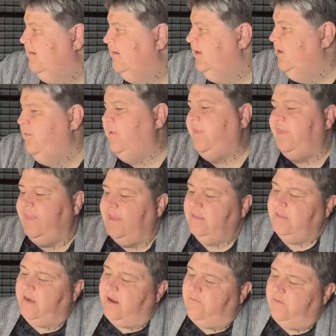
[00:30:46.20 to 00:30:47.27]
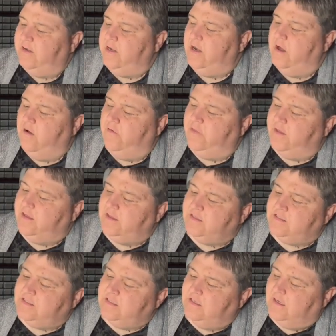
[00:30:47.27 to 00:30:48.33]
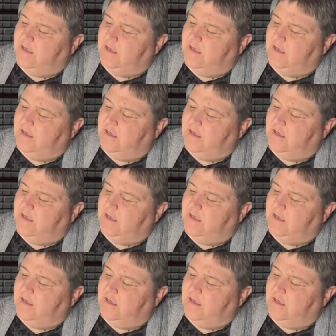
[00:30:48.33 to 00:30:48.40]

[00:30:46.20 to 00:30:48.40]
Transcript: you would think that I would know this,